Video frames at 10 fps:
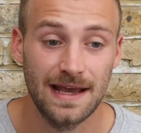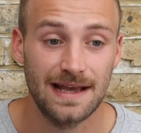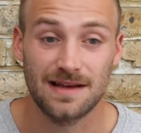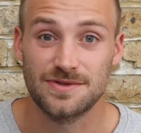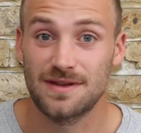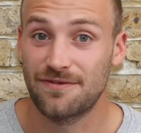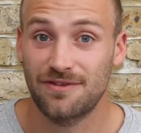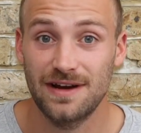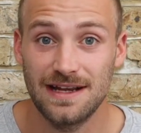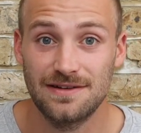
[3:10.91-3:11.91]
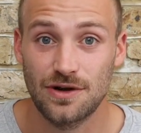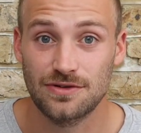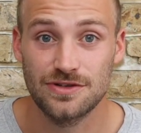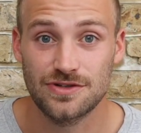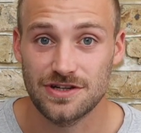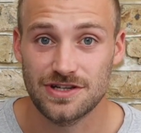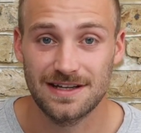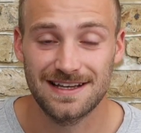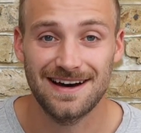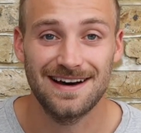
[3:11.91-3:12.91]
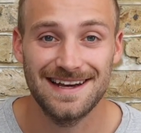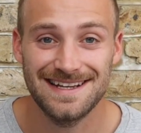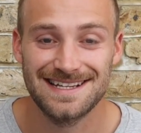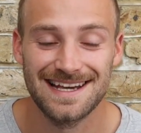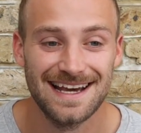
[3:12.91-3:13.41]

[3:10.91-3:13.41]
It comes with a free dog nutrition guide.